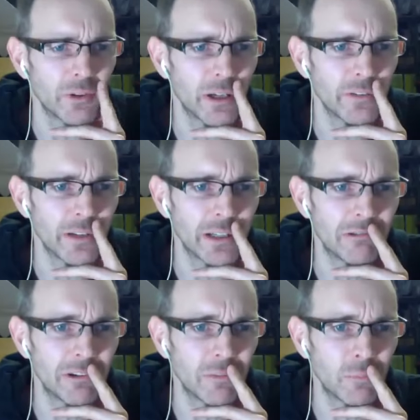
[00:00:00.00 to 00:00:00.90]
has an
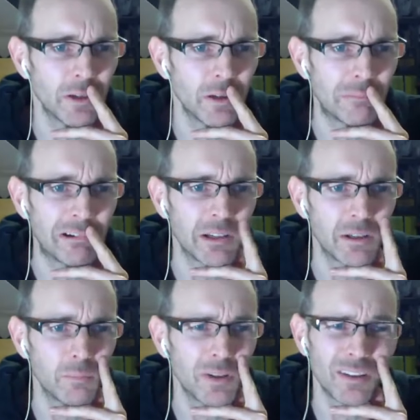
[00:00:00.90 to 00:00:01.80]
aneurysm in her
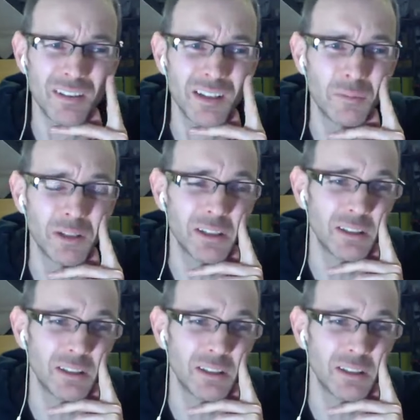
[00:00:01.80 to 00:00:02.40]
brain. Blimey.